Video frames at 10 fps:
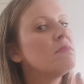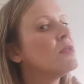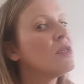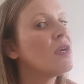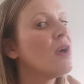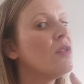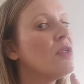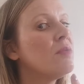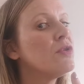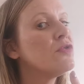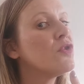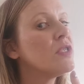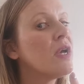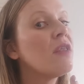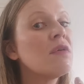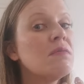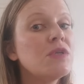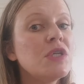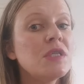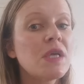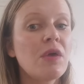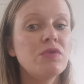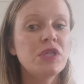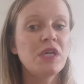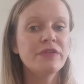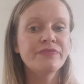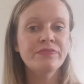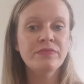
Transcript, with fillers: Look, I look like Bruce Forsyth. My chin's like out to here.